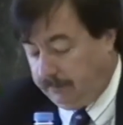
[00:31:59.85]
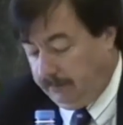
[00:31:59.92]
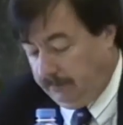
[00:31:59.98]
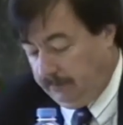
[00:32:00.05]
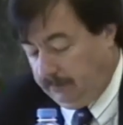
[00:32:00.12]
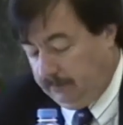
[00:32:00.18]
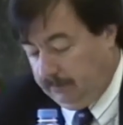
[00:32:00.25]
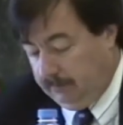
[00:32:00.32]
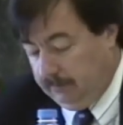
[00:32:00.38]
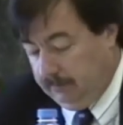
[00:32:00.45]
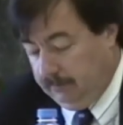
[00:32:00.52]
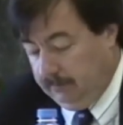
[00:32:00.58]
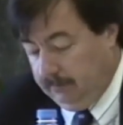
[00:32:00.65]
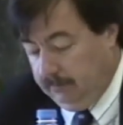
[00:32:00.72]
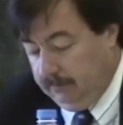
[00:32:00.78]

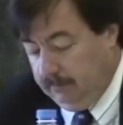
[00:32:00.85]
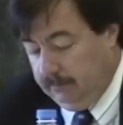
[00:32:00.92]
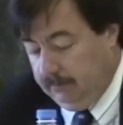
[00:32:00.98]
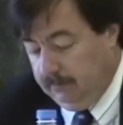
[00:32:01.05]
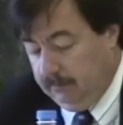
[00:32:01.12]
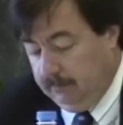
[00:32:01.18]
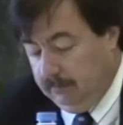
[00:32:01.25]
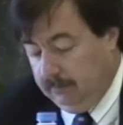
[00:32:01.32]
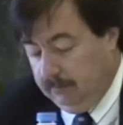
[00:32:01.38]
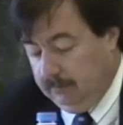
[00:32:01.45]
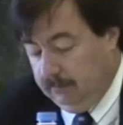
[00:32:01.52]
Nobody speaks.